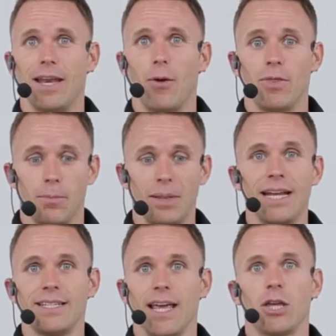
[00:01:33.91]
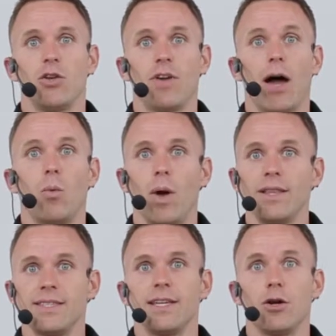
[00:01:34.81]
Now with the BLENDTEC, you've got
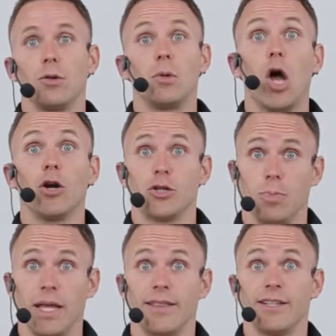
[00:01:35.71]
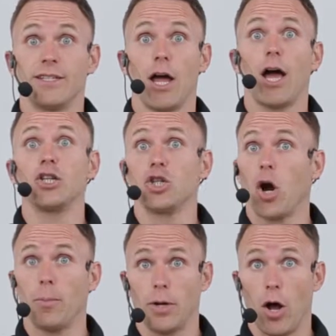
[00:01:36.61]
one single large blade that's not
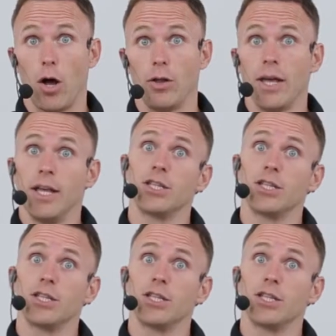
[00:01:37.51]
sharp at all.